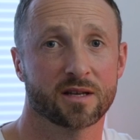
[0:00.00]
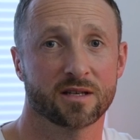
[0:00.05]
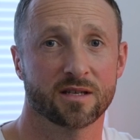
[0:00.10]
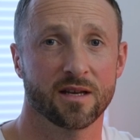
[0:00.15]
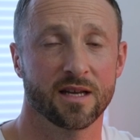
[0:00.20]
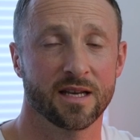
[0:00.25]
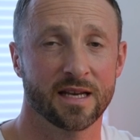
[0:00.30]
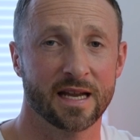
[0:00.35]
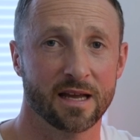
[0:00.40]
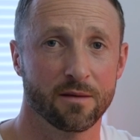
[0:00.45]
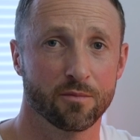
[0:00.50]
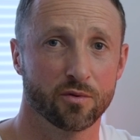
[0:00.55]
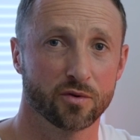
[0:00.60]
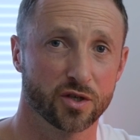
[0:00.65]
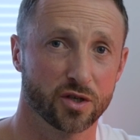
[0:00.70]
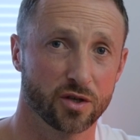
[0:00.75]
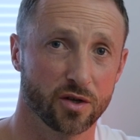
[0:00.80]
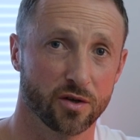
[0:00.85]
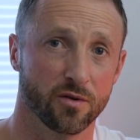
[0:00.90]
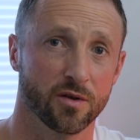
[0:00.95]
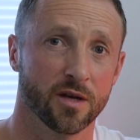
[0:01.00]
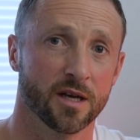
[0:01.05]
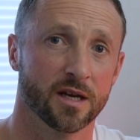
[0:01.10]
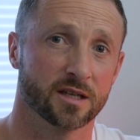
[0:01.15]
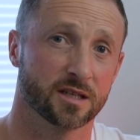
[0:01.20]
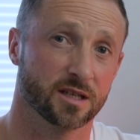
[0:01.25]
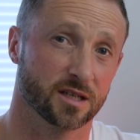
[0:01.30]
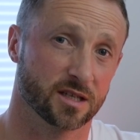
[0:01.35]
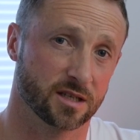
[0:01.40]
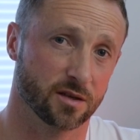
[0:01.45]
because it enables you
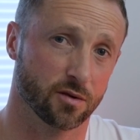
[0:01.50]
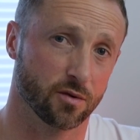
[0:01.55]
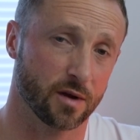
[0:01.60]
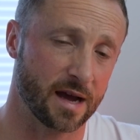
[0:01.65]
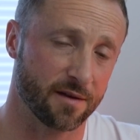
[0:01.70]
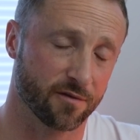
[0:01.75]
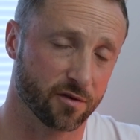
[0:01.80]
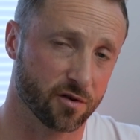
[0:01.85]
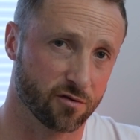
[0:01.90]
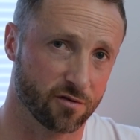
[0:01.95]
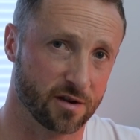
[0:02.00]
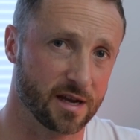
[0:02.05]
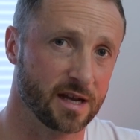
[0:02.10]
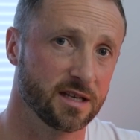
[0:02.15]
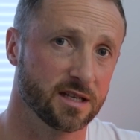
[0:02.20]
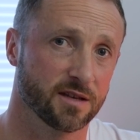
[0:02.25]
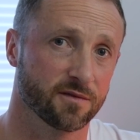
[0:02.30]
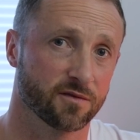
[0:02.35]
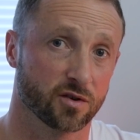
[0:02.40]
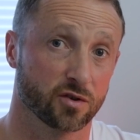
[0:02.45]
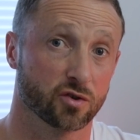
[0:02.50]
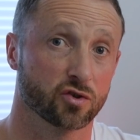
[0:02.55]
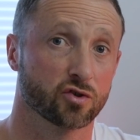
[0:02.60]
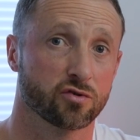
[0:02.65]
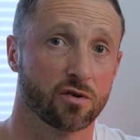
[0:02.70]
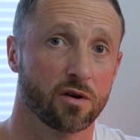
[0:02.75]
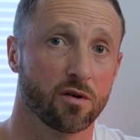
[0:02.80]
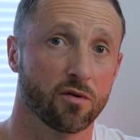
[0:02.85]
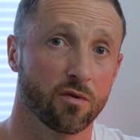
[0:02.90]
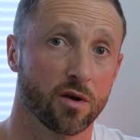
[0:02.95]
to still have creative
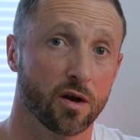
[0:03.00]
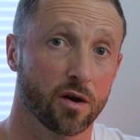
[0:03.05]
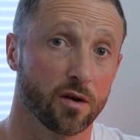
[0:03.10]
control